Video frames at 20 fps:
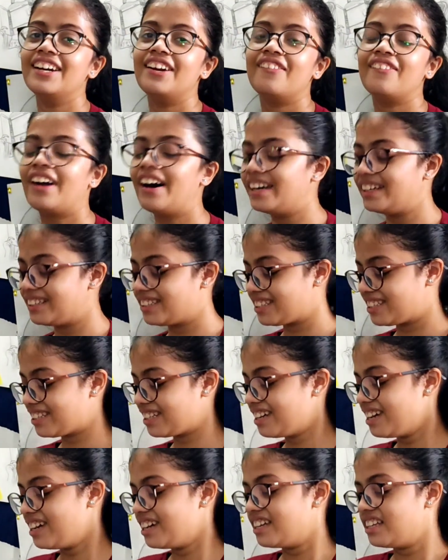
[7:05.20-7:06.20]
Right,
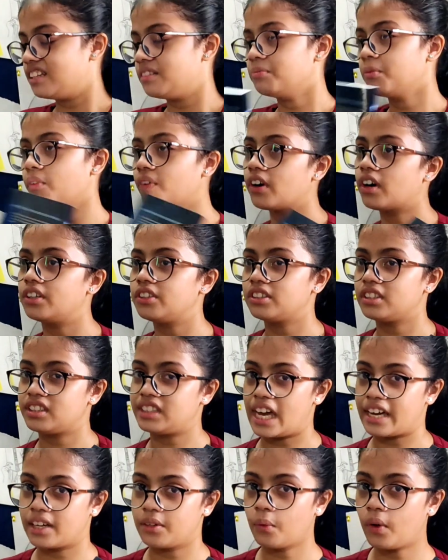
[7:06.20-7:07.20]
moving on to the
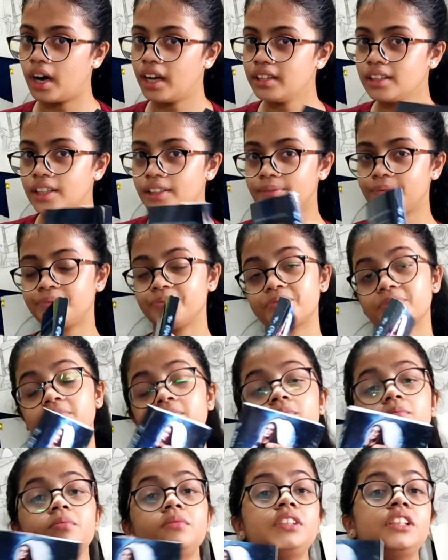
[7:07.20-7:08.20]
second one,
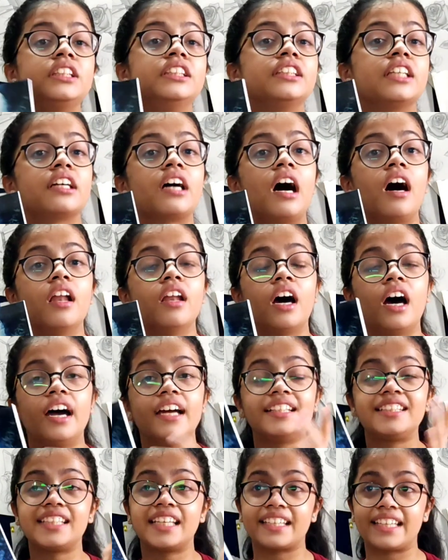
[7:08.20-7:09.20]
The Gala.
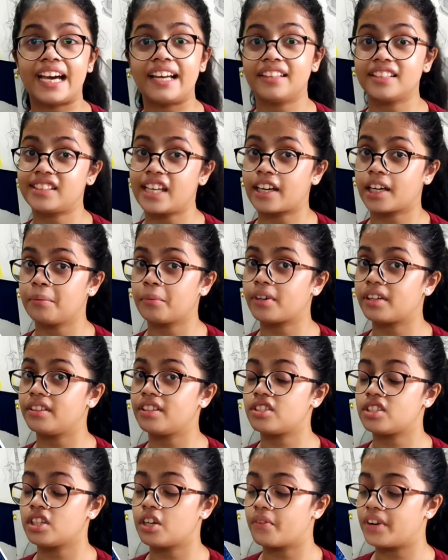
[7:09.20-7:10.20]
It's again the second book in
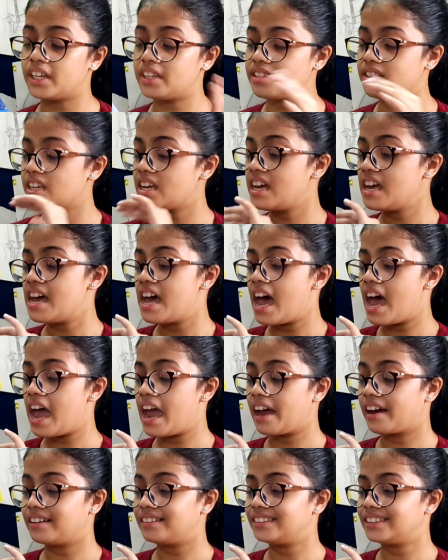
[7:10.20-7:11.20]
the series
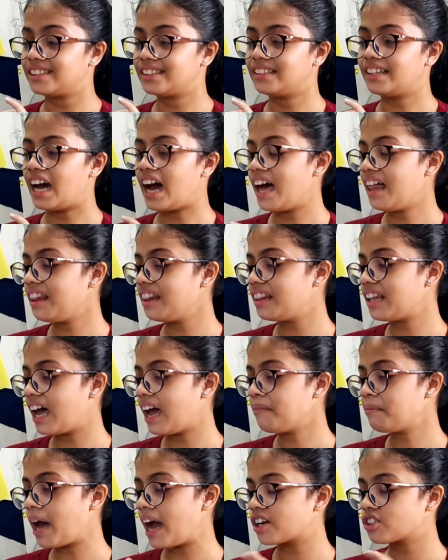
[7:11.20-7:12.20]
and
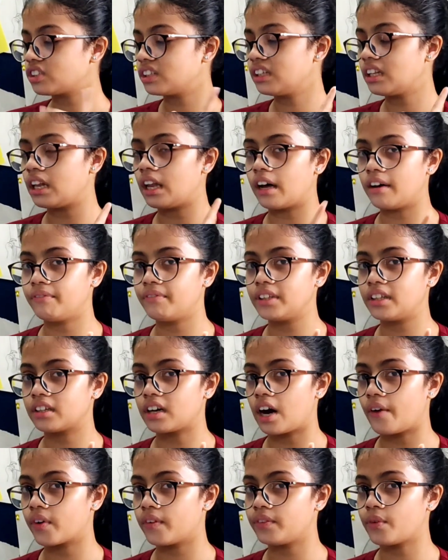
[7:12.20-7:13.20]
I'm actually in love with the
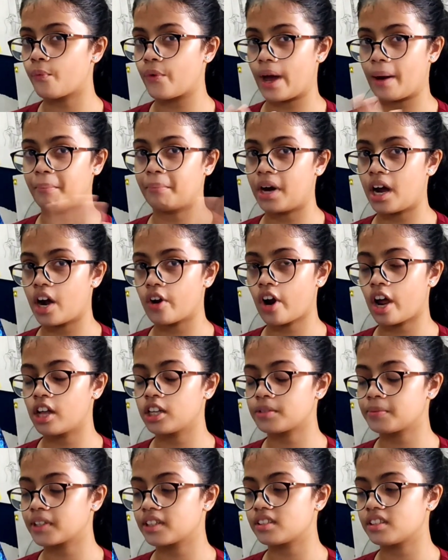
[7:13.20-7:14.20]
cover of the Vampire
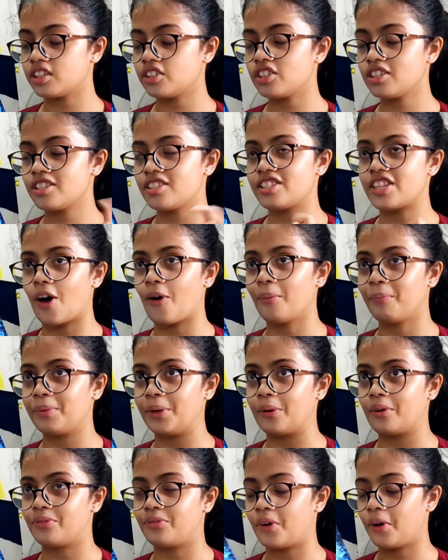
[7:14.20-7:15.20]
Royals because they're just so
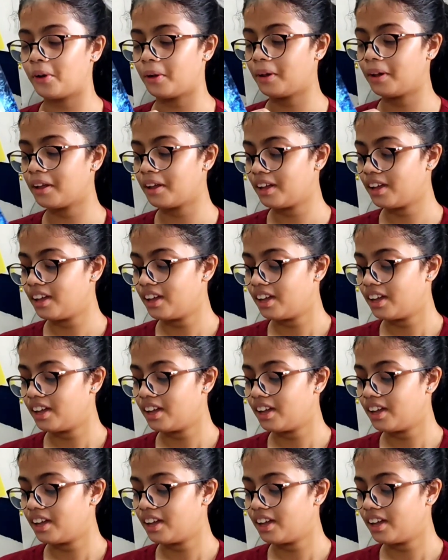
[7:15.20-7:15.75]
beautiful.